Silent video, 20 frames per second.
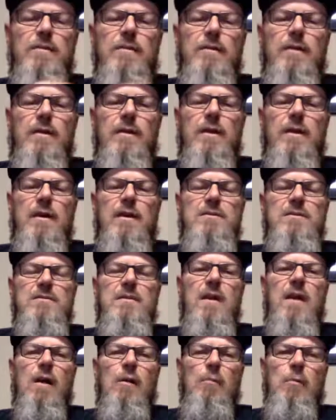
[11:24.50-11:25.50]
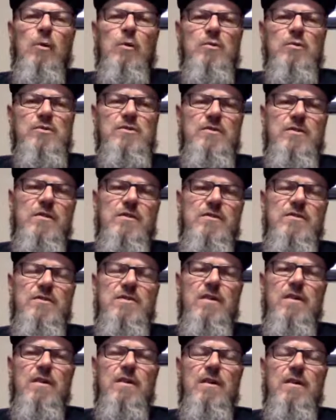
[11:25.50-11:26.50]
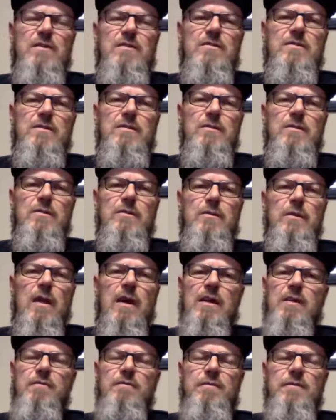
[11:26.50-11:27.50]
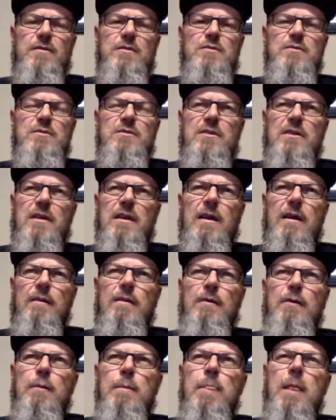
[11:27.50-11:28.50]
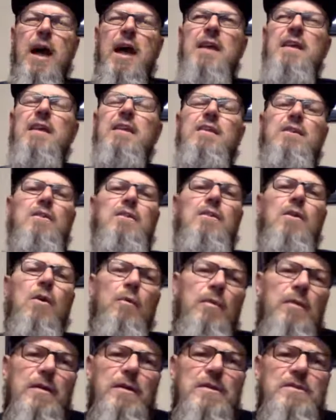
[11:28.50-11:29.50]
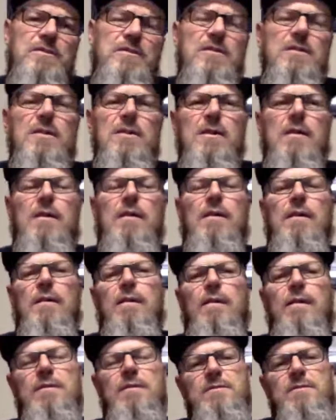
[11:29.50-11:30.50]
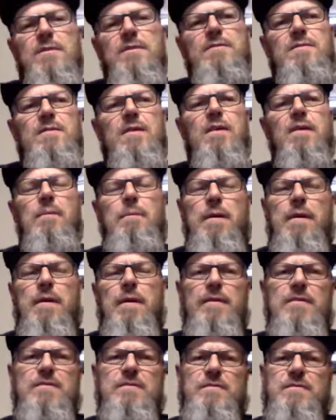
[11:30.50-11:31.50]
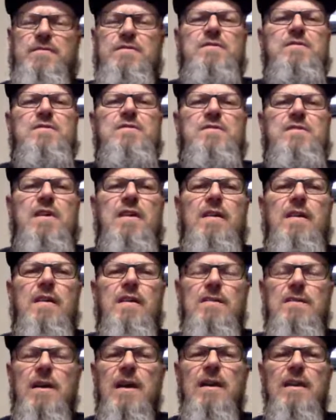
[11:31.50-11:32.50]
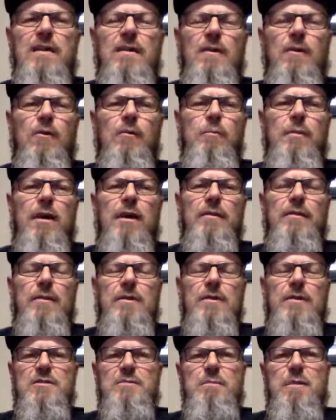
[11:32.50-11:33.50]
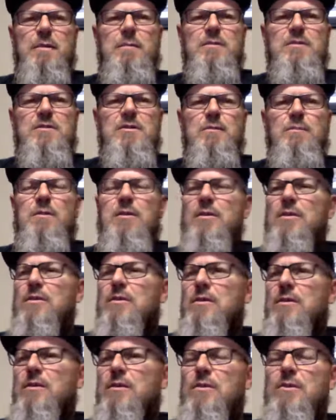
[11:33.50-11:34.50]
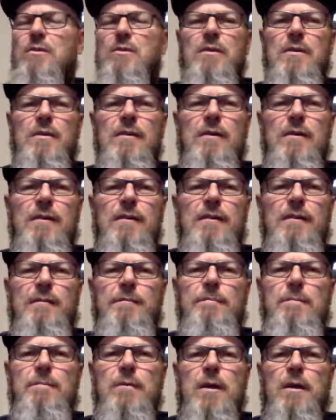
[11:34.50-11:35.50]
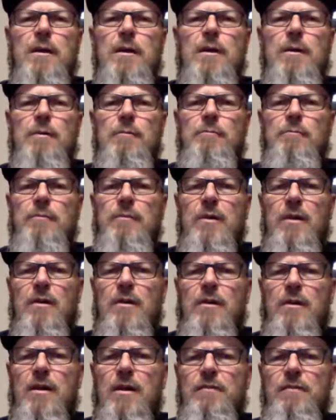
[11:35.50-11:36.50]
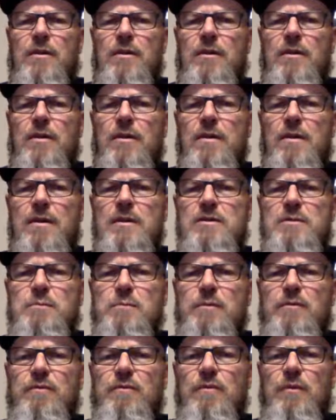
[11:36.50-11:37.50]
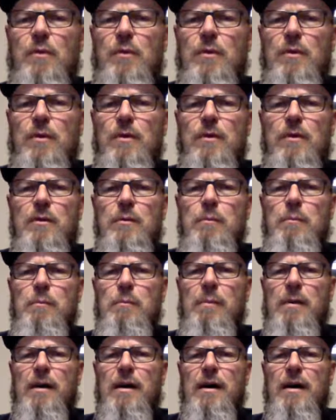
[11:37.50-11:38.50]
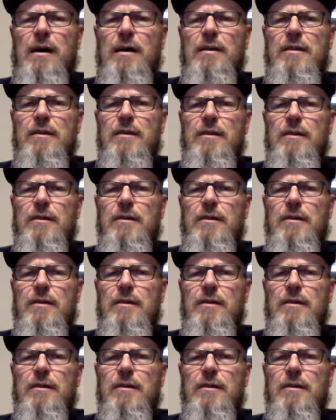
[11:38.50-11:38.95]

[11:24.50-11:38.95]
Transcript: His elbows are starting to like fuse together. I didn't know this. Let's talk about this for just a second, because I didn't know about this. Maybe some of you do, or have heard of this before, but